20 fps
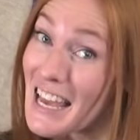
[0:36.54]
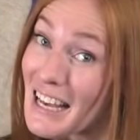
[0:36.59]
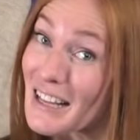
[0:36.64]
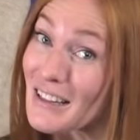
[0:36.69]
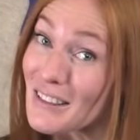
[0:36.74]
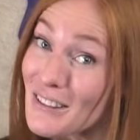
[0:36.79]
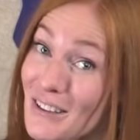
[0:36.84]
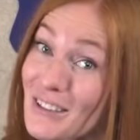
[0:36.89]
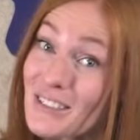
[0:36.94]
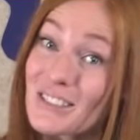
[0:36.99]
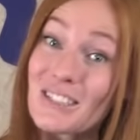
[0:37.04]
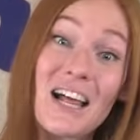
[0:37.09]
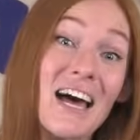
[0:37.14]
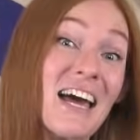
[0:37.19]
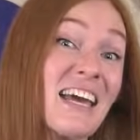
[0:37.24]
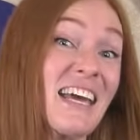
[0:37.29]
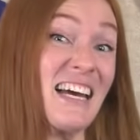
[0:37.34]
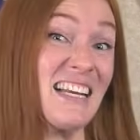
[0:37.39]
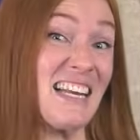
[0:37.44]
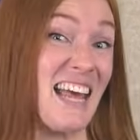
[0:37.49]
It looks
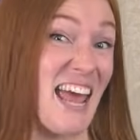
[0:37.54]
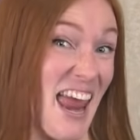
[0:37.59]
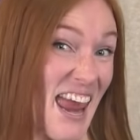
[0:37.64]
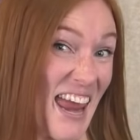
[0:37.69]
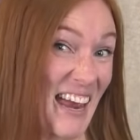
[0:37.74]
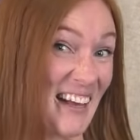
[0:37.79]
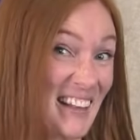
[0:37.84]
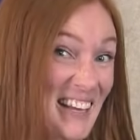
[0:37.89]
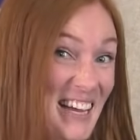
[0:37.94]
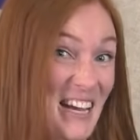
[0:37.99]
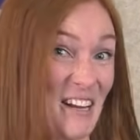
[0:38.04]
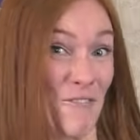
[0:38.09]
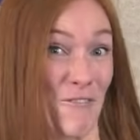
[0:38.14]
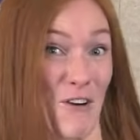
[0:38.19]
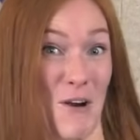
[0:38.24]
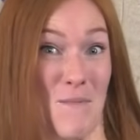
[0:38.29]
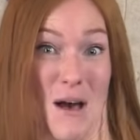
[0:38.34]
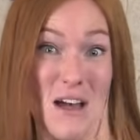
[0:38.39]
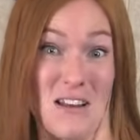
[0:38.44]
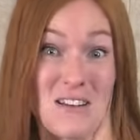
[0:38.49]
like an alien
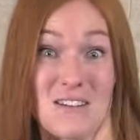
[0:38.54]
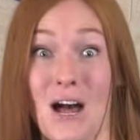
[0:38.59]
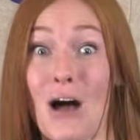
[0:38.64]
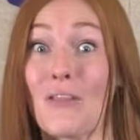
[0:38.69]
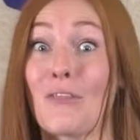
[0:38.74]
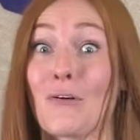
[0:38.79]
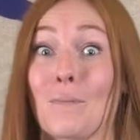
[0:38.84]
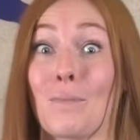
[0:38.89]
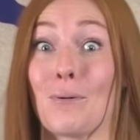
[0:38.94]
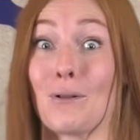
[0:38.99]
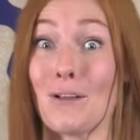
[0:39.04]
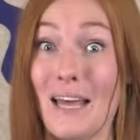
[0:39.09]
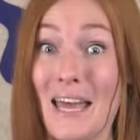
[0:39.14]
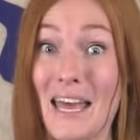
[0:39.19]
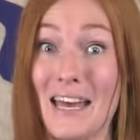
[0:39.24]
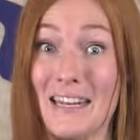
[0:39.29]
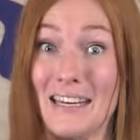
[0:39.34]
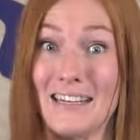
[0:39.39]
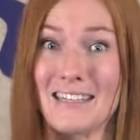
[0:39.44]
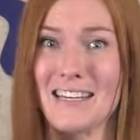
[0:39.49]
from another
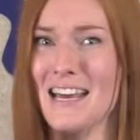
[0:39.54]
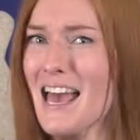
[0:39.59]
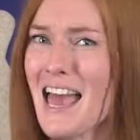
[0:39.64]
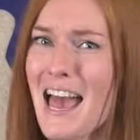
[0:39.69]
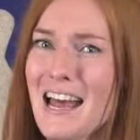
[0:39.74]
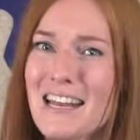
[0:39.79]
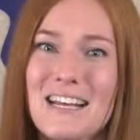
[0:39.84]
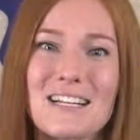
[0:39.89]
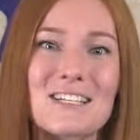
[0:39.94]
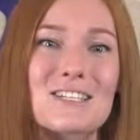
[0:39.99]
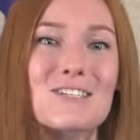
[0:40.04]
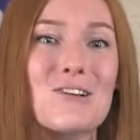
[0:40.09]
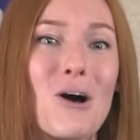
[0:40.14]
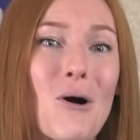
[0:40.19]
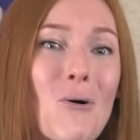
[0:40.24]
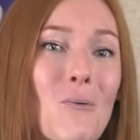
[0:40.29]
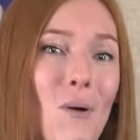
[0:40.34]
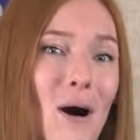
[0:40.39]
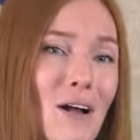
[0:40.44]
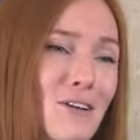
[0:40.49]
planet. And it's
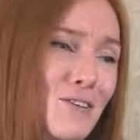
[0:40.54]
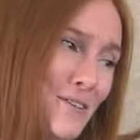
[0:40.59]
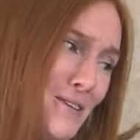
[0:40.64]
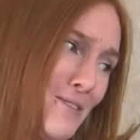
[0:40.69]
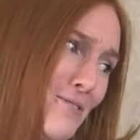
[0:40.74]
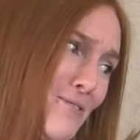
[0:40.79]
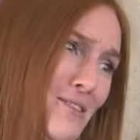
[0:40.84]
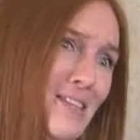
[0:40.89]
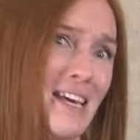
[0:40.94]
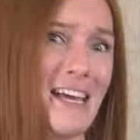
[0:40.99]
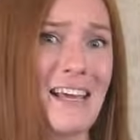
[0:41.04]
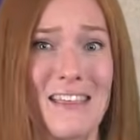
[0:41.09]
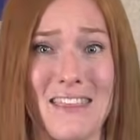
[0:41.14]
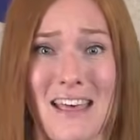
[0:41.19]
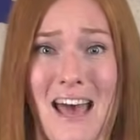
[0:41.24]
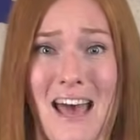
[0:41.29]
no wonder you think